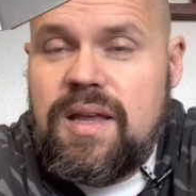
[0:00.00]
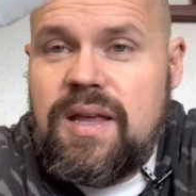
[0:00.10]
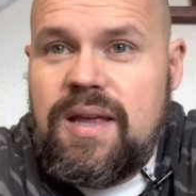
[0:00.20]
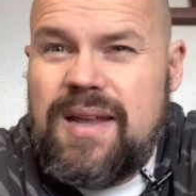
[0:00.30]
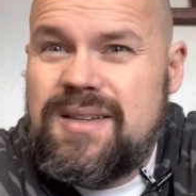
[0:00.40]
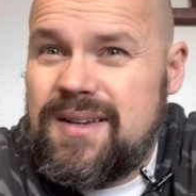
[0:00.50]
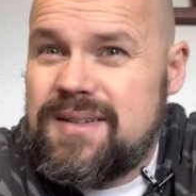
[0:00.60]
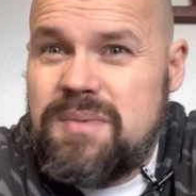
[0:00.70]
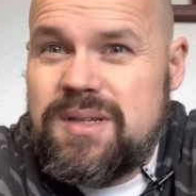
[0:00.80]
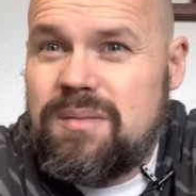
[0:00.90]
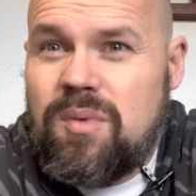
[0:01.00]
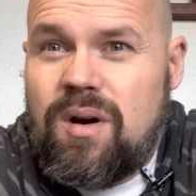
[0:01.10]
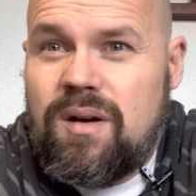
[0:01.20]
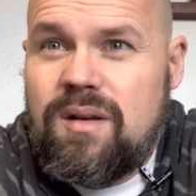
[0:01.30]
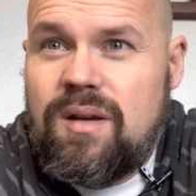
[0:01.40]
It just missed the
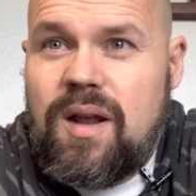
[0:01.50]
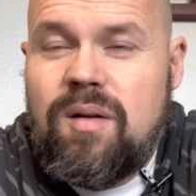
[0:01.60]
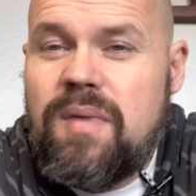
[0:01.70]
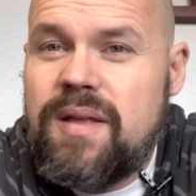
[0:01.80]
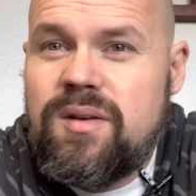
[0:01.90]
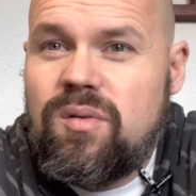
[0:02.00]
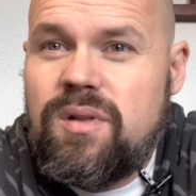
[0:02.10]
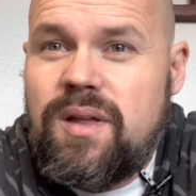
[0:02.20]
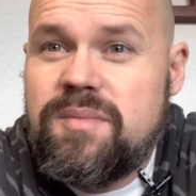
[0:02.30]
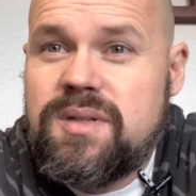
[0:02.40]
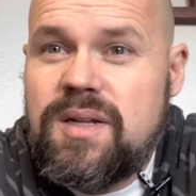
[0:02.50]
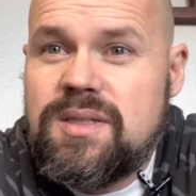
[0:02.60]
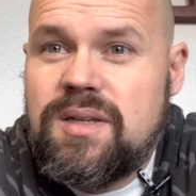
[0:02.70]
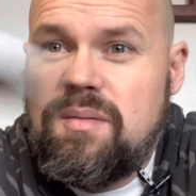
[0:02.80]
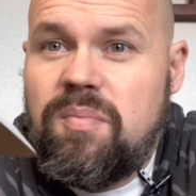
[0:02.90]
mark. I don't mind the dual thumb
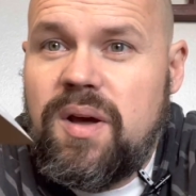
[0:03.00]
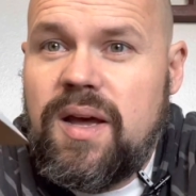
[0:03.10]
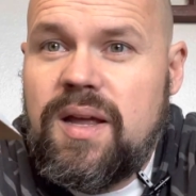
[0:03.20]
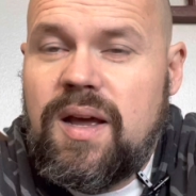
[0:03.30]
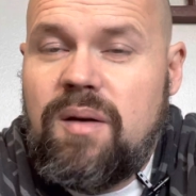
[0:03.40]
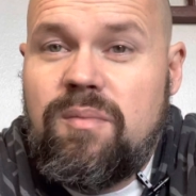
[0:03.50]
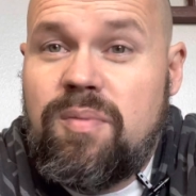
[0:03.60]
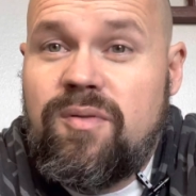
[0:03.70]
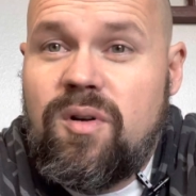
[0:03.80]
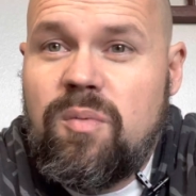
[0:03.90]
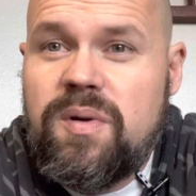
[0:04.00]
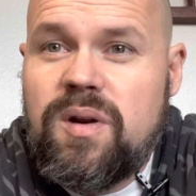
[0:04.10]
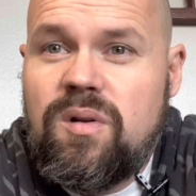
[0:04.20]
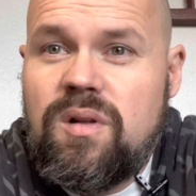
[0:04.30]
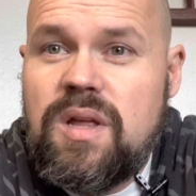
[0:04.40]
studs, but I would prefer an opening
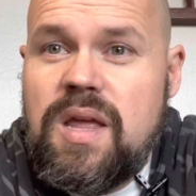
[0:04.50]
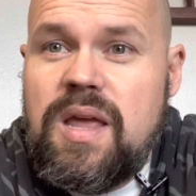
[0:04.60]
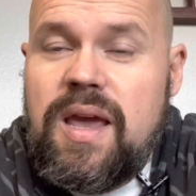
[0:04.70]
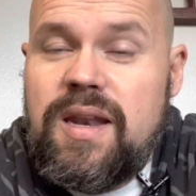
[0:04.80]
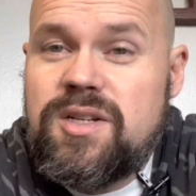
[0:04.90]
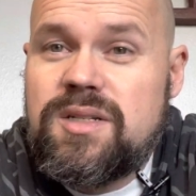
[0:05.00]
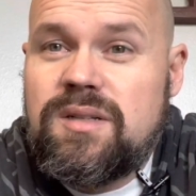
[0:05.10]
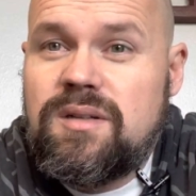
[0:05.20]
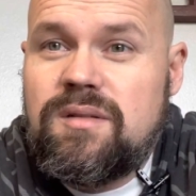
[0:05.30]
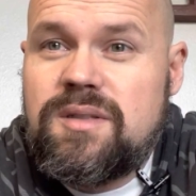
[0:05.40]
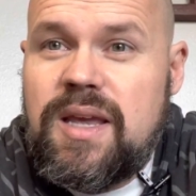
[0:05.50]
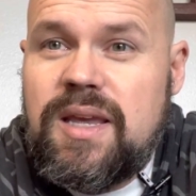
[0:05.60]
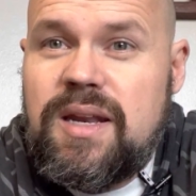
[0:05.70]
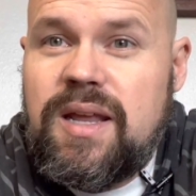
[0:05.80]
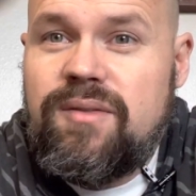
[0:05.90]
hole, and it's just a little
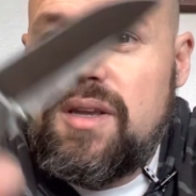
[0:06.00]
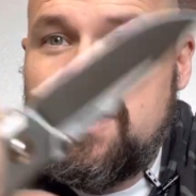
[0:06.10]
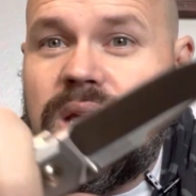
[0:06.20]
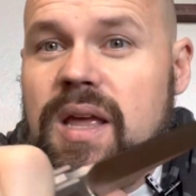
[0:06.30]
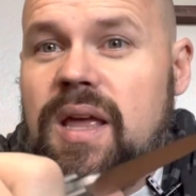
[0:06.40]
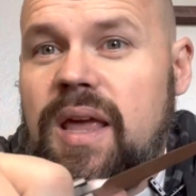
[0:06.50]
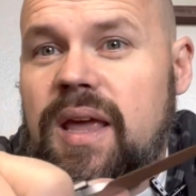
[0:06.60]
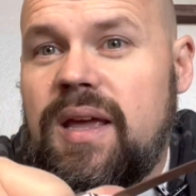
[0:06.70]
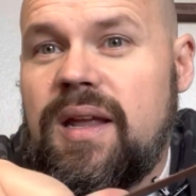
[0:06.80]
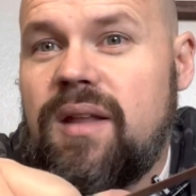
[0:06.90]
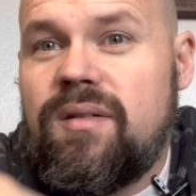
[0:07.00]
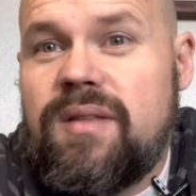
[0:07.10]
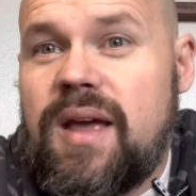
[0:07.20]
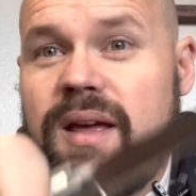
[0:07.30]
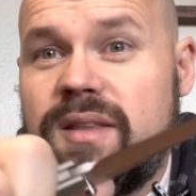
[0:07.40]
tanky and heavy. And other than
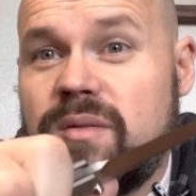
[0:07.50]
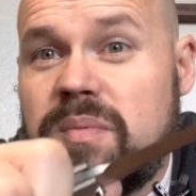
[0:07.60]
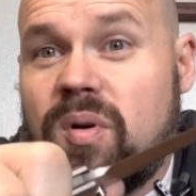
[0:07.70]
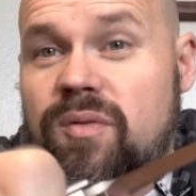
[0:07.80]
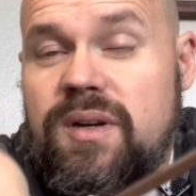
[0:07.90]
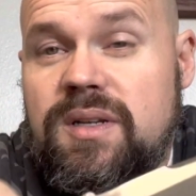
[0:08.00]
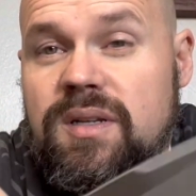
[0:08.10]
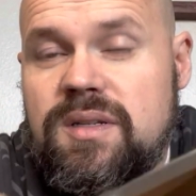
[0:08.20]
that, this would be perfect.